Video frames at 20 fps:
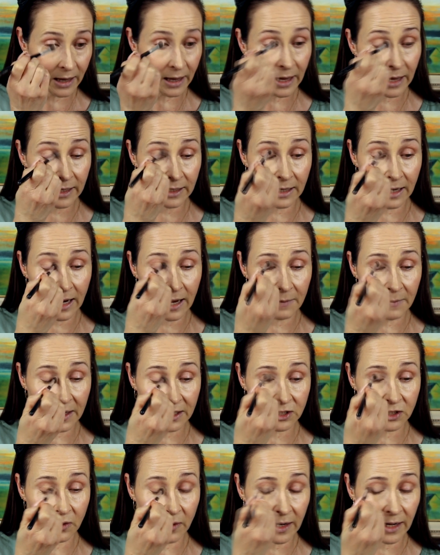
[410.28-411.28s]
and I'm
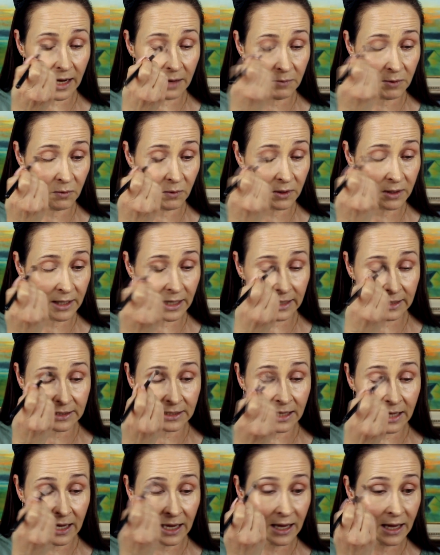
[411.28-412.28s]
actually quite happy with
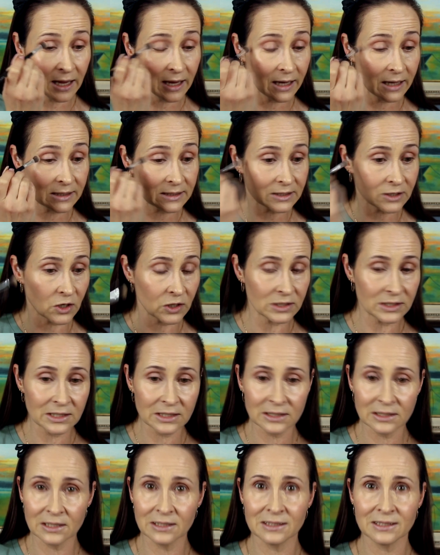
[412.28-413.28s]
that. Its
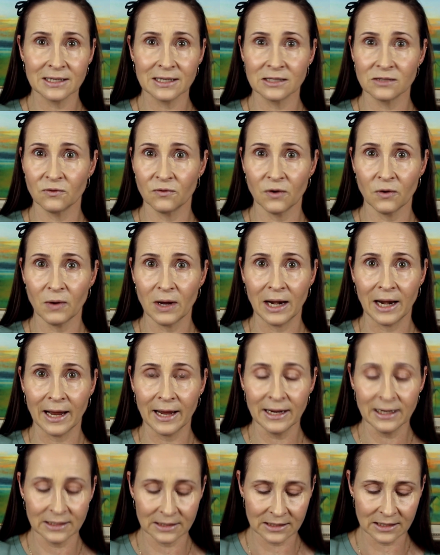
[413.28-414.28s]
consistency is very
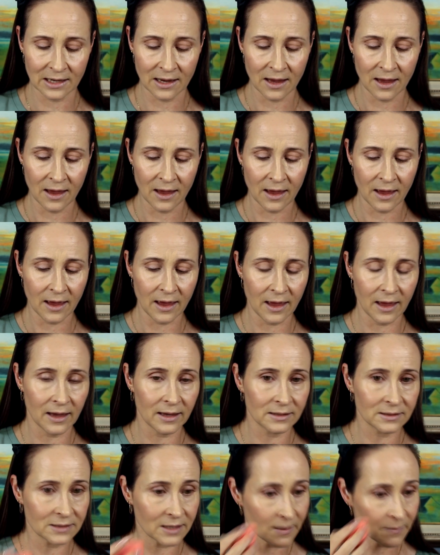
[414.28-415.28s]
light,
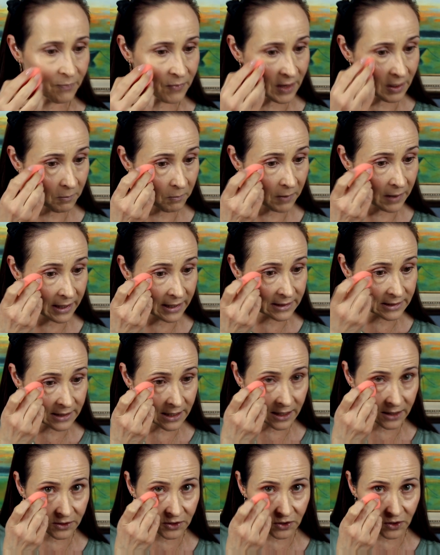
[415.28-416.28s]
and it blends
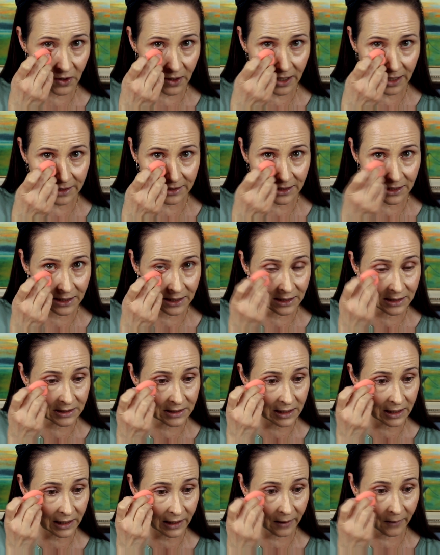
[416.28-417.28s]
out so nice and
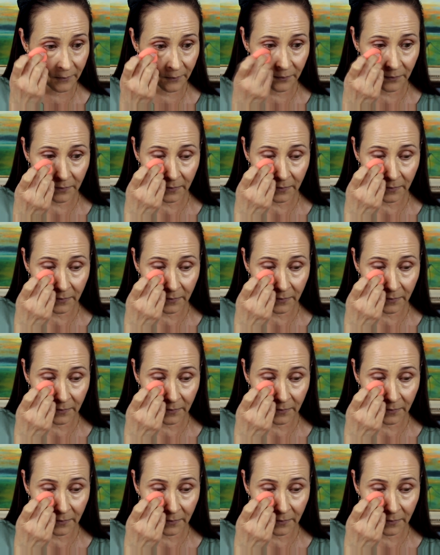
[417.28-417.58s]
easily.